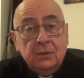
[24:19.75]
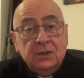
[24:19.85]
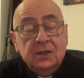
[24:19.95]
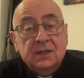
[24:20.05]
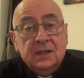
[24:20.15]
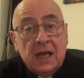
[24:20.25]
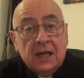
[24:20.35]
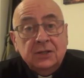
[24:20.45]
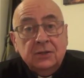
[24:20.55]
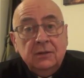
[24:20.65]
which is
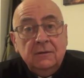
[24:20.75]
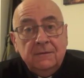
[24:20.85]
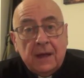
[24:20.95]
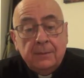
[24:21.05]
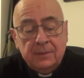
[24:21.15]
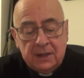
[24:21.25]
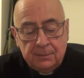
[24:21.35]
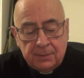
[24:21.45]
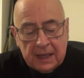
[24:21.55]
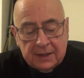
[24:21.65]
natural family
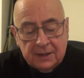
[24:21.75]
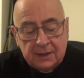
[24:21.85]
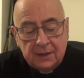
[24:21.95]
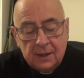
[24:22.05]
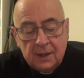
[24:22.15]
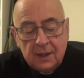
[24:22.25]
planning,